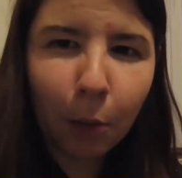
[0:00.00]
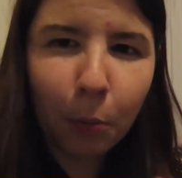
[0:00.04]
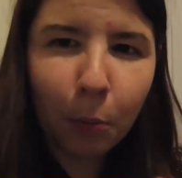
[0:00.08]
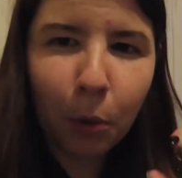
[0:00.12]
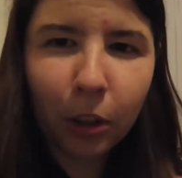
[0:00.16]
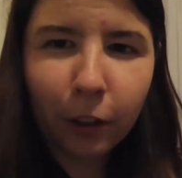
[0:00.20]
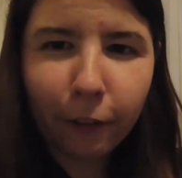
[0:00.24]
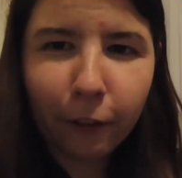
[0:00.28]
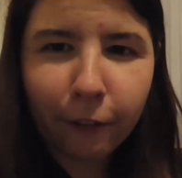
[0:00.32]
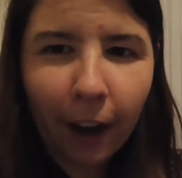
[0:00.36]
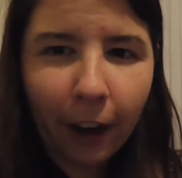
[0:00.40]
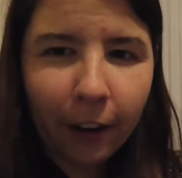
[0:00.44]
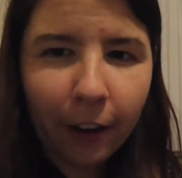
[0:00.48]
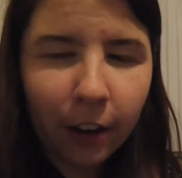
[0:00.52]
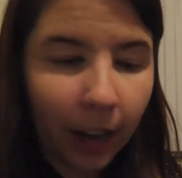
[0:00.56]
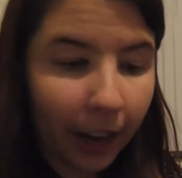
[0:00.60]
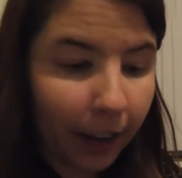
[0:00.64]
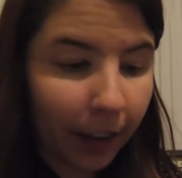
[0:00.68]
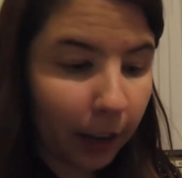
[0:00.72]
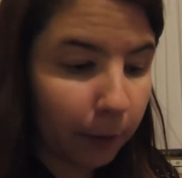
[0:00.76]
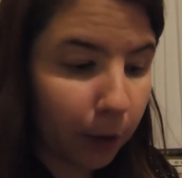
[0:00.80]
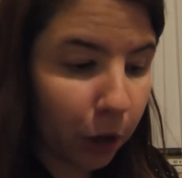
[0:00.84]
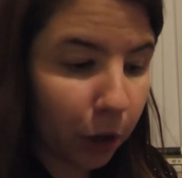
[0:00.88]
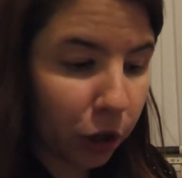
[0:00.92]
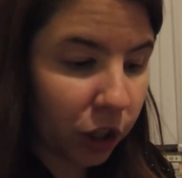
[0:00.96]
I'll put the
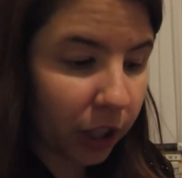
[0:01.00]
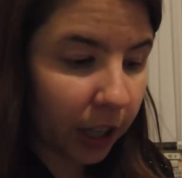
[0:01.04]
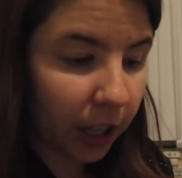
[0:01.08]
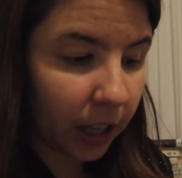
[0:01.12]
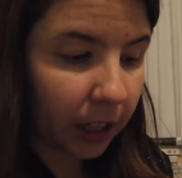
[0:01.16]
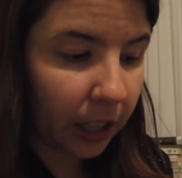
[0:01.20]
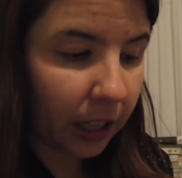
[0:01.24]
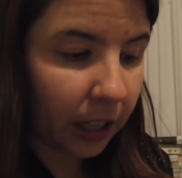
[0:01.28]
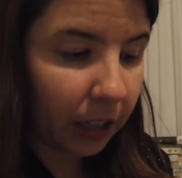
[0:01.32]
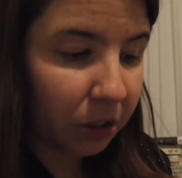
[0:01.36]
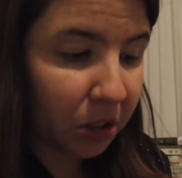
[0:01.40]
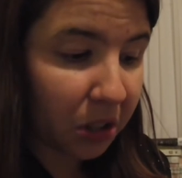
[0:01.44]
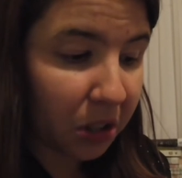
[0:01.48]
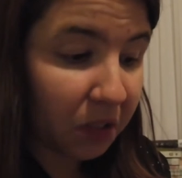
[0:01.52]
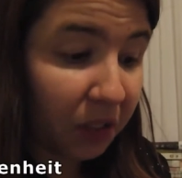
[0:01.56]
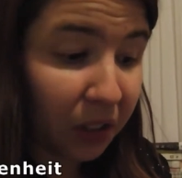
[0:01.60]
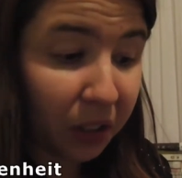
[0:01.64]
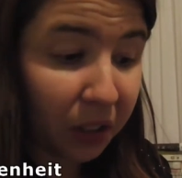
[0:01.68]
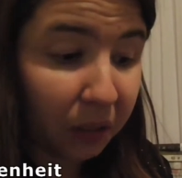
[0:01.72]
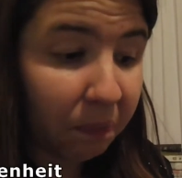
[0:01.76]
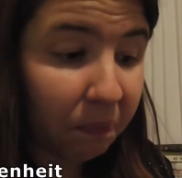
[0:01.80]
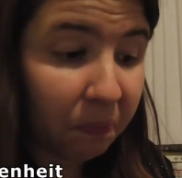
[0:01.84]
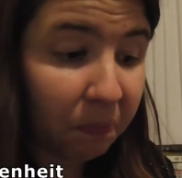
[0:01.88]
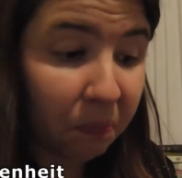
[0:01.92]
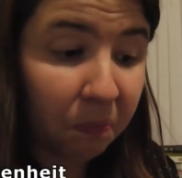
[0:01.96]
Fahrenheit conversion down here just
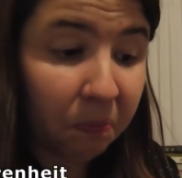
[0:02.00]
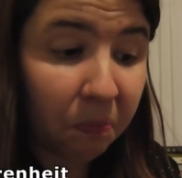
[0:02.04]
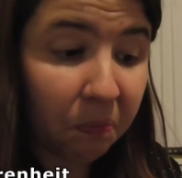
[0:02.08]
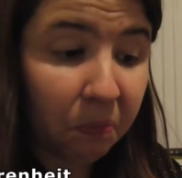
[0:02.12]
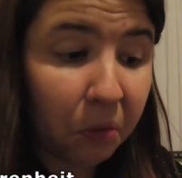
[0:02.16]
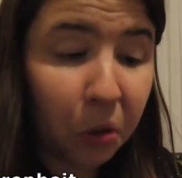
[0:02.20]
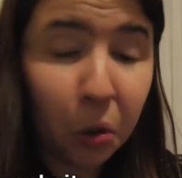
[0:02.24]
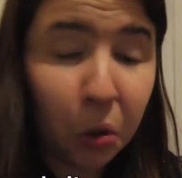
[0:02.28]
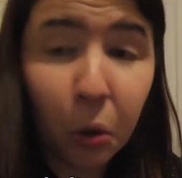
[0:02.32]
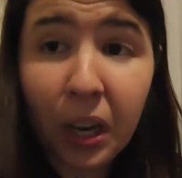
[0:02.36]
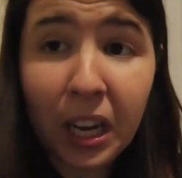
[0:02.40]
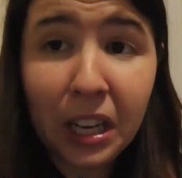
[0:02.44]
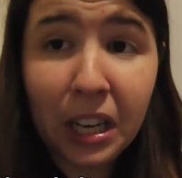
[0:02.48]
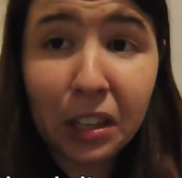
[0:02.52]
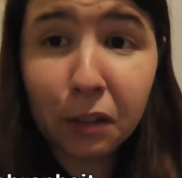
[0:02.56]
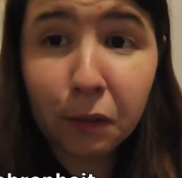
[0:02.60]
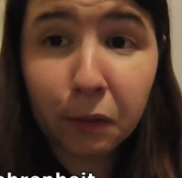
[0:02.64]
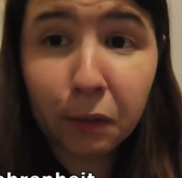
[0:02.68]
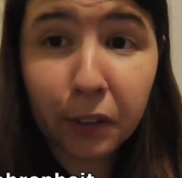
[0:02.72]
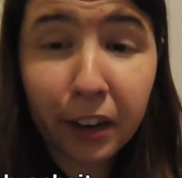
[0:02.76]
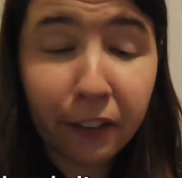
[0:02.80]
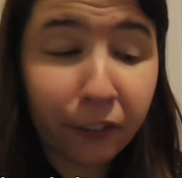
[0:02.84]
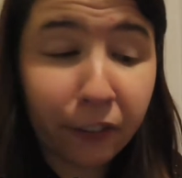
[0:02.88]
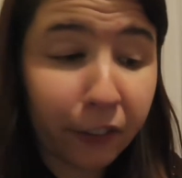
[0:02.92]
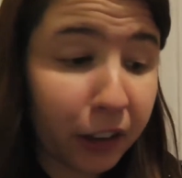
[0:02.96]
for your ease
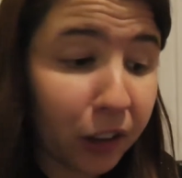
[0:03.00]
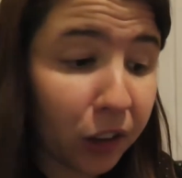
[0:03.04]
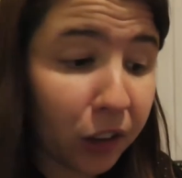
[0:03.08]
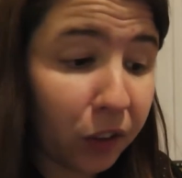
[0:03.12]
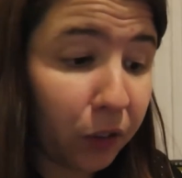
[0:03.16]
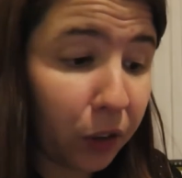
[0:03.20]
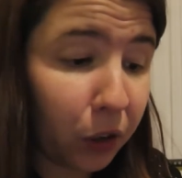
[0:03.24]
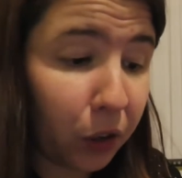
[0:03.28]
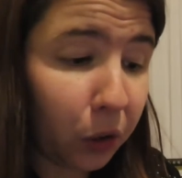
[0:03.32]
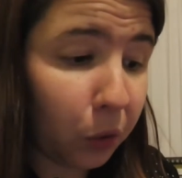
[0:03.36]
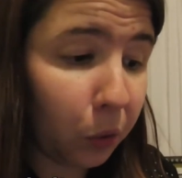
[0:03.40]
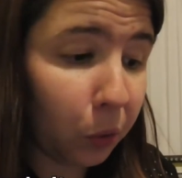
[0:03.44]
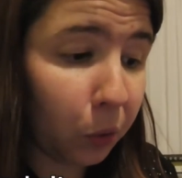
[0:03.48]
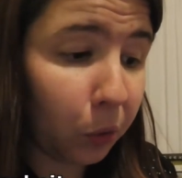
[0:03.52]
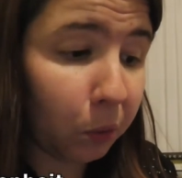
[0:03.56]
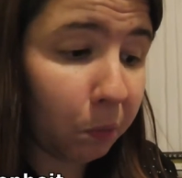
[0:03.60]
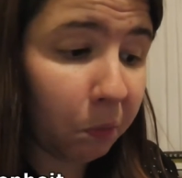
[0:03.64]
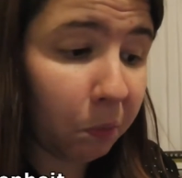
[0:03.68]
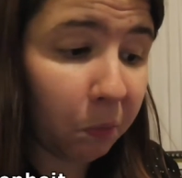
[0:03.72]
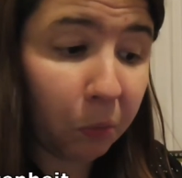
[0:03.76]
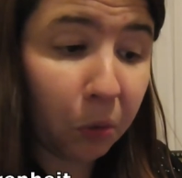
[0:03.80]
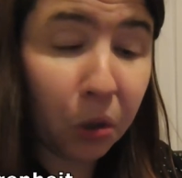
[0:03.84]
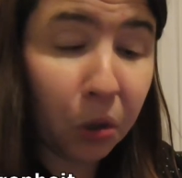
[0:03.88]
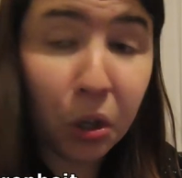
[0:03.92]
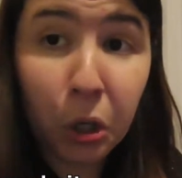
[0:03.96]
of reference for you
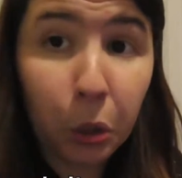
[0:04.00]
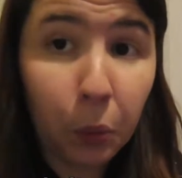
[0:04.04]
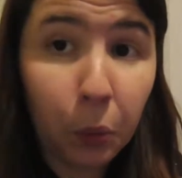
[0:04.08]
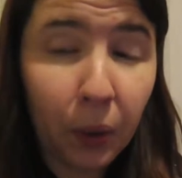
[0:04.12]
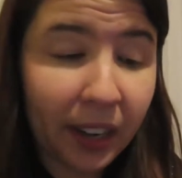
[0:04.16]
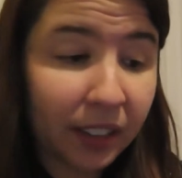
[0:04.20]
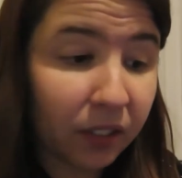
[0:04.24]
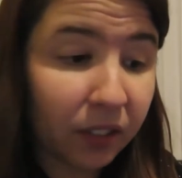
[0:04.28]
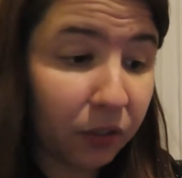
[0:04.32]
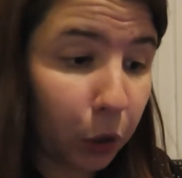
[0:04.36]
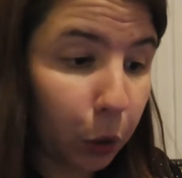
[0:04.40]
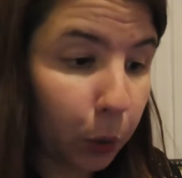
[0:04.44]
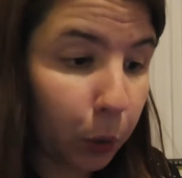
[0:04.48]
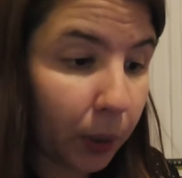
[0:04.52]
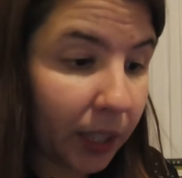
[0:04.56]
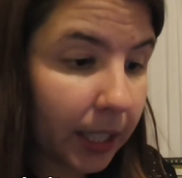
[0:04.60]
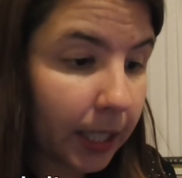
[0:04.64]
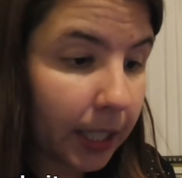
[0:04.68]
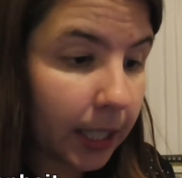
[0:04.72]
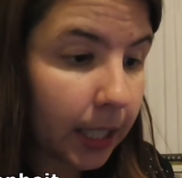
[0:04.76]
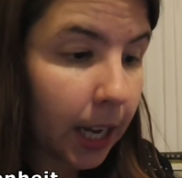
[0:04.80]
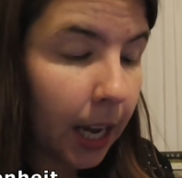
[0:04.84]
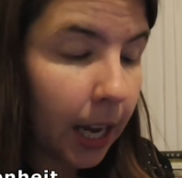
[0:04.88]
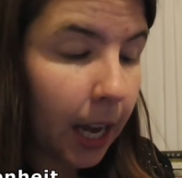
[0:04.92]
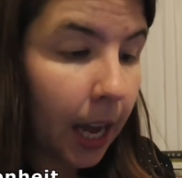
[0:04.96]
US
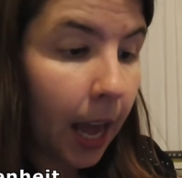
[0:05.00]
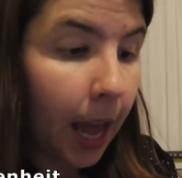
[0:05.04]
viewers.